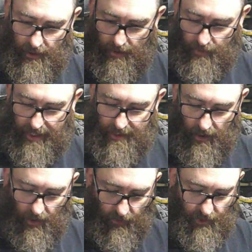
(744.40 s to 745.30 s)
Brain's all
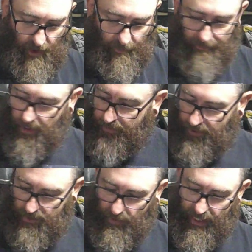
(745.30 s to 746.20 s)
over the shop, I'm not even
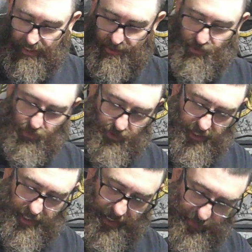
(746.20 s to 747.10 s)
explaining stuff to the
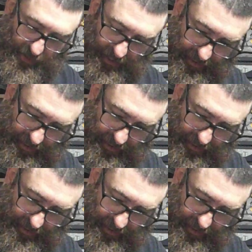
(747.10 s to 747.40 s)
camera.